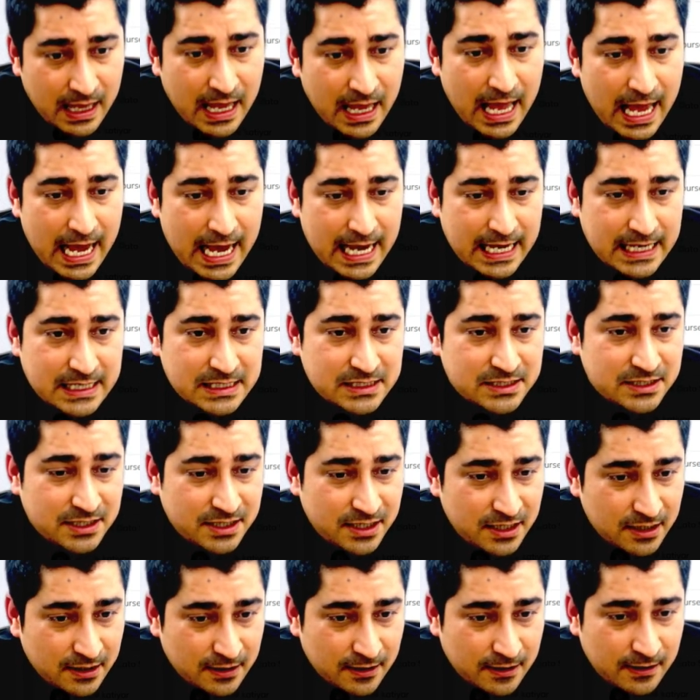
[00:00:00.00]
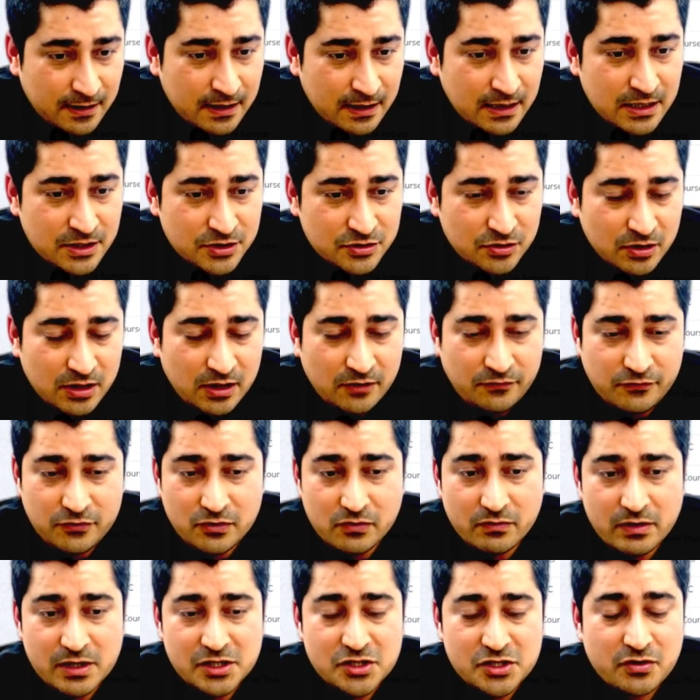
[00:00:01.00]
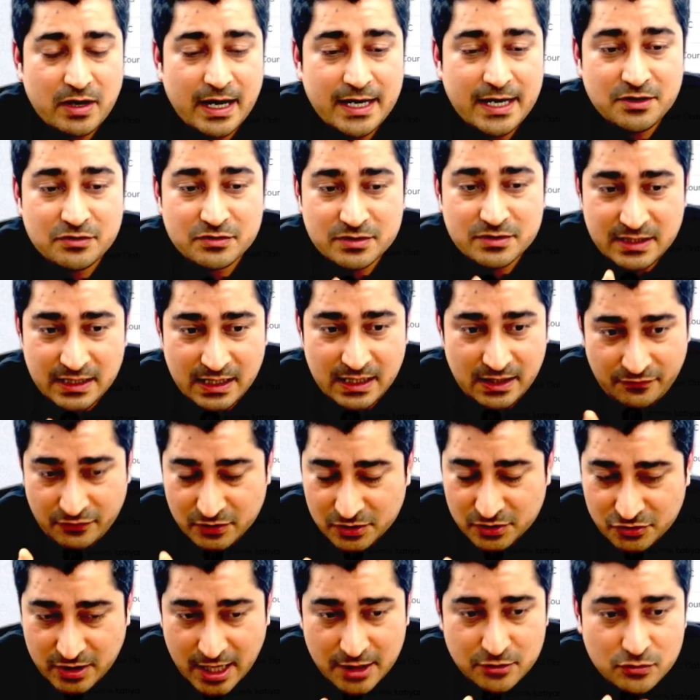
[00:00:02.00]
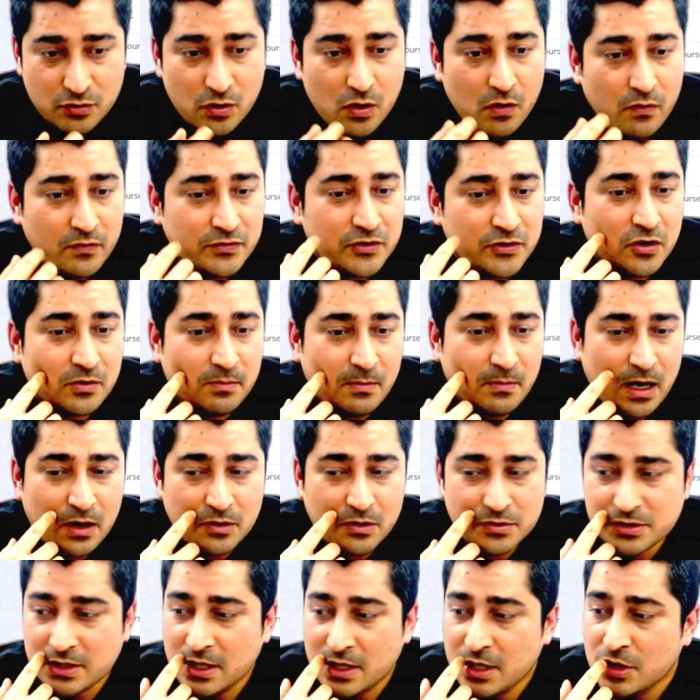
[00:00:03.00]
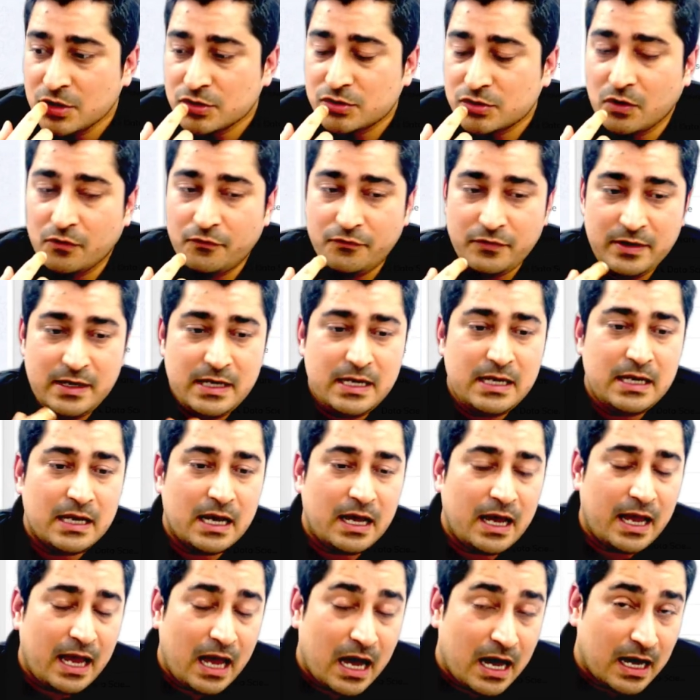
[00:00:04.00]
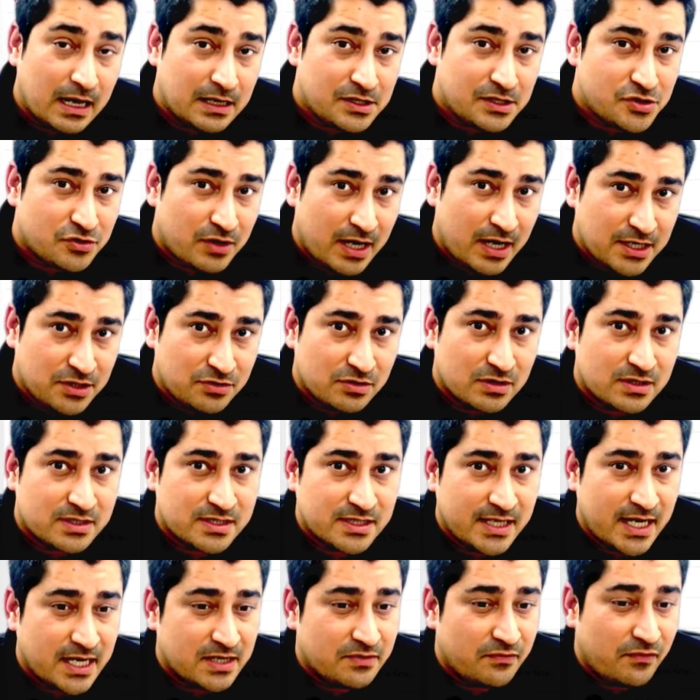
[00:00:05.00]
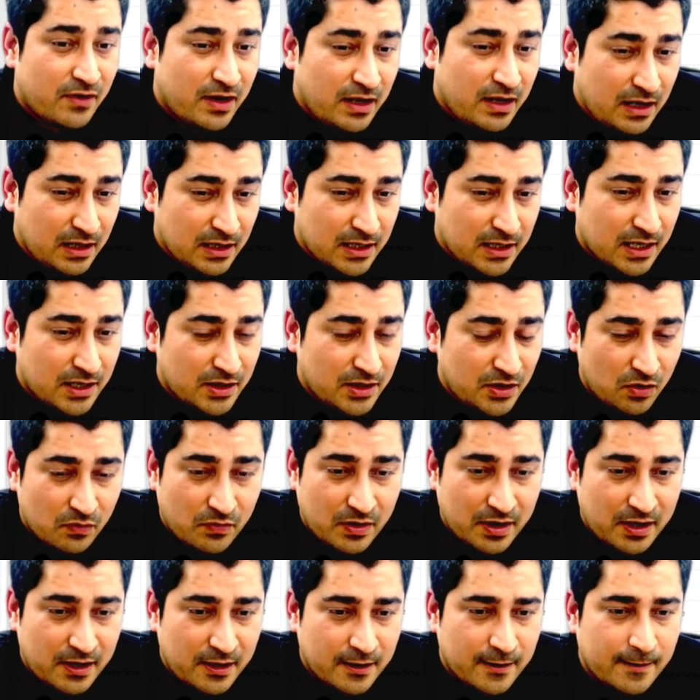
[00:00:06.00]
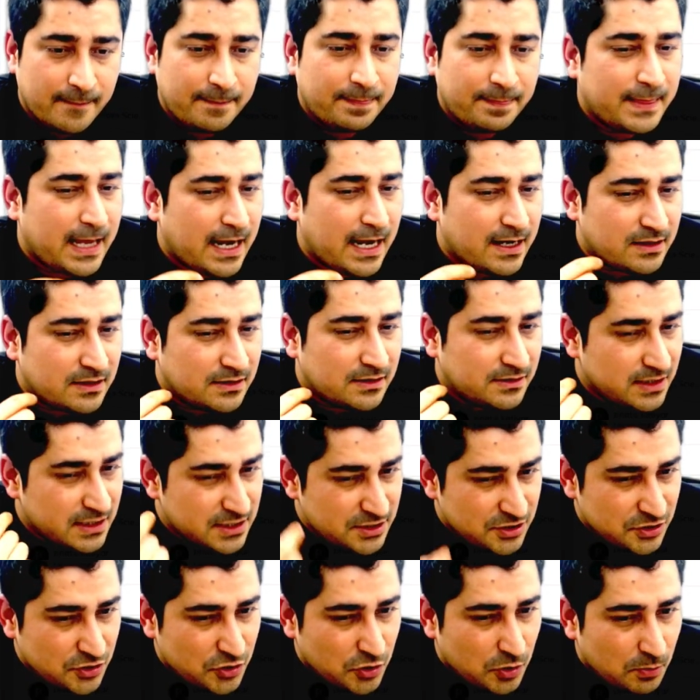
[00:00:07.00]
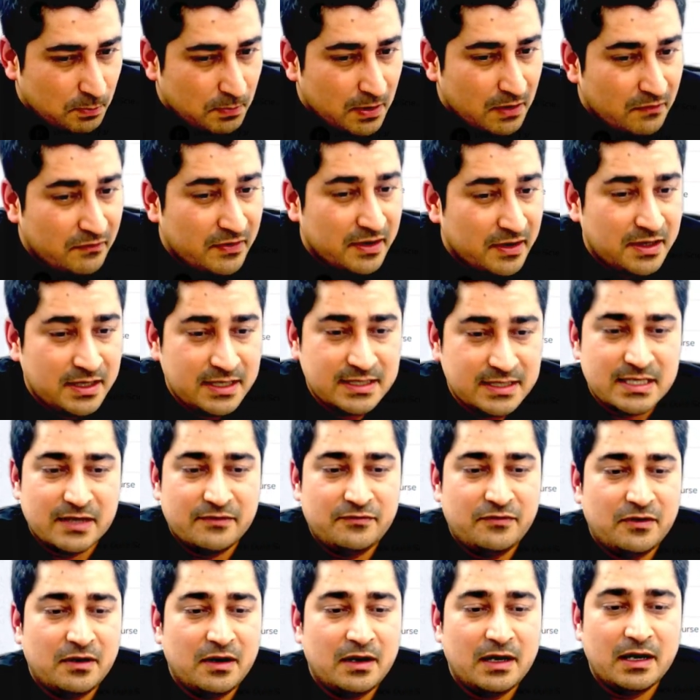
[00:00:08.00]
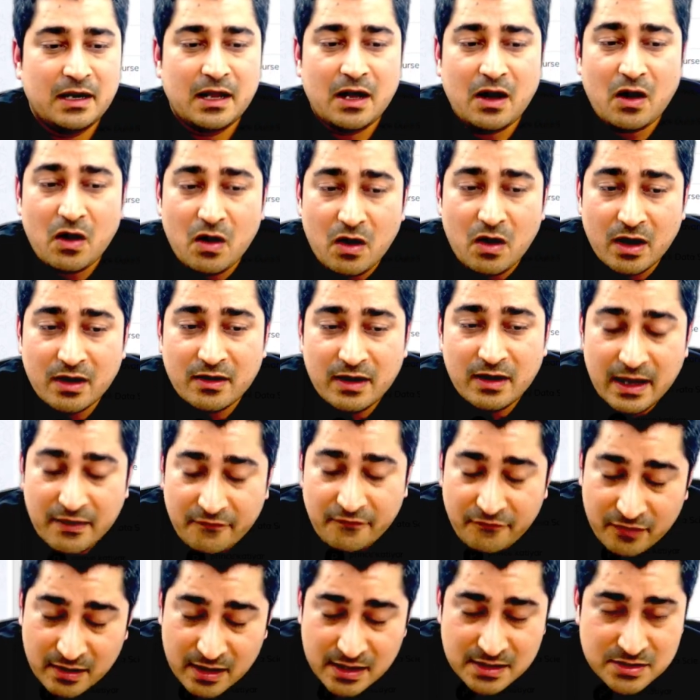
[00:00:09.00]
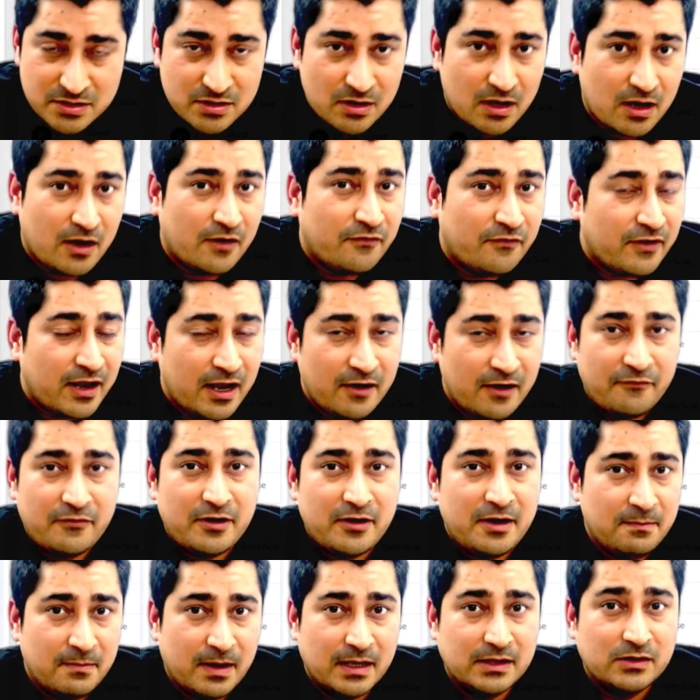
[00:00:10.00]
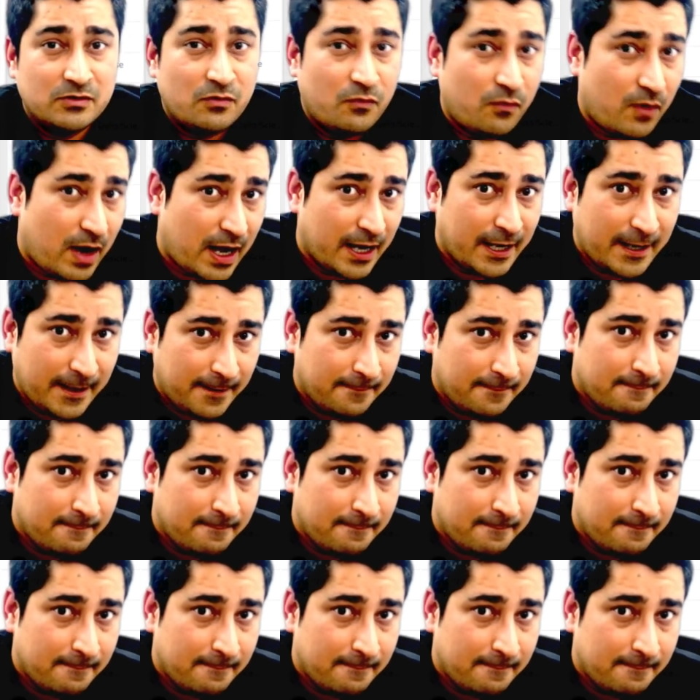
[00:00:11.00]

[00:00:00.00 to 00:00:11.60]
And here, so if you will try to see, if you'll try to hover your mouse, so we are trying to state very clearly over here that this group will be reshuffled on first of every month. Why?